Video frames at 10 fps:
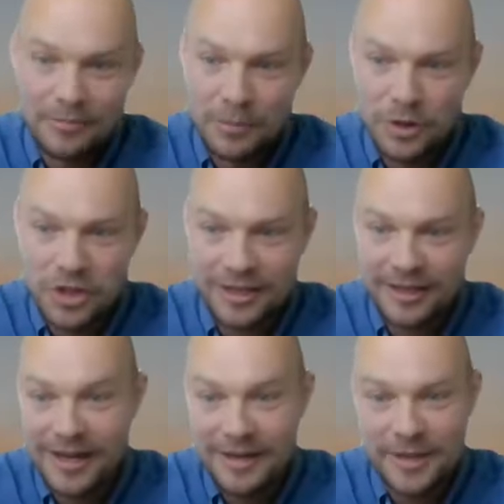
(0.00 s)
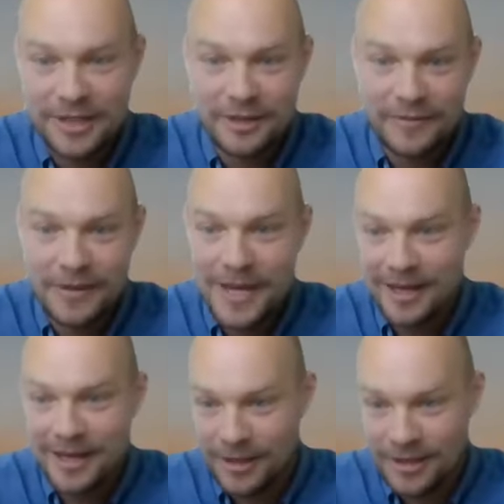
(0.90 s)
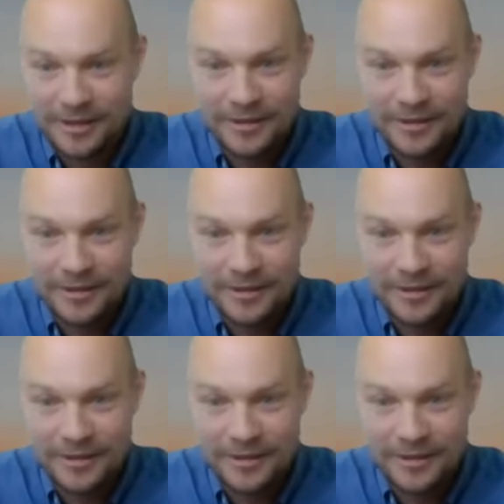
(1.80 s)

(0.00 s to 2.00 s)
pushing the limits of the megawatts,